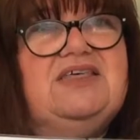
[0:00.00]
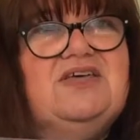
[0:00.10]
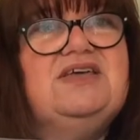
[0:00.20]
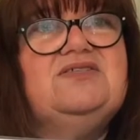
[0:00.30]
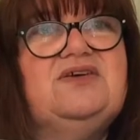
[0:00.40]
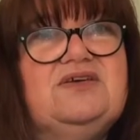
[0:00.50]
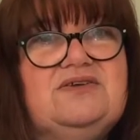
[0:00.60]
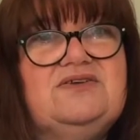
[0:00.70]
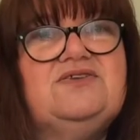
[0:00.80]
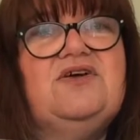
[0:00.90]

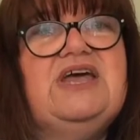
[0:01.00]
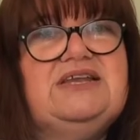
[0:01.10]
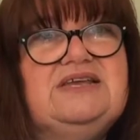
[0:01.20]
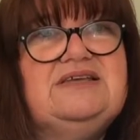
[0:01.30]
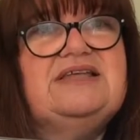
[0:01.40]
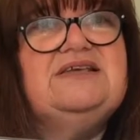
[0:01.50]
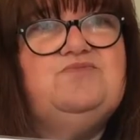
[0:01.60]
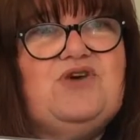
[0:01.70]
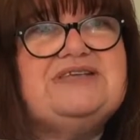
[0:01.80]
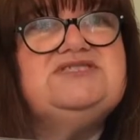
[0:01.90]
you know, any
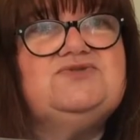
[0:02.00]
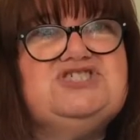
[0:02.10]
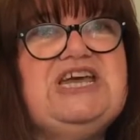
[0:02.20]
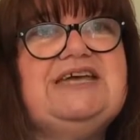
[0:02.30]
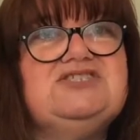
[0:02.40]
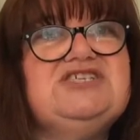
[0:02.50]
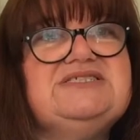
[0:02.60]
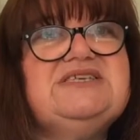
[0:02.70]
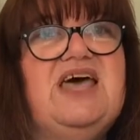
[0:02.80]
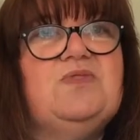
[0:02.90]
practical
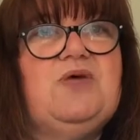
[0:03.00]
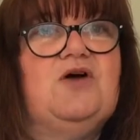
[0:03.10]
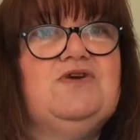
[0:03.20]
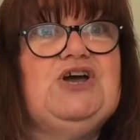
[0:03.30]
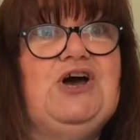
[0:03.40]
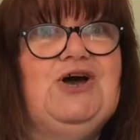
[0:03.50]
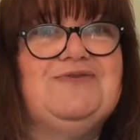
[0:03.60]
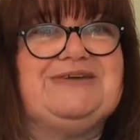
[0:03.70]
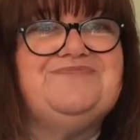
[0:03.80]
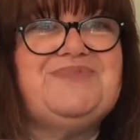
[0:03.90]
changes that are occurring.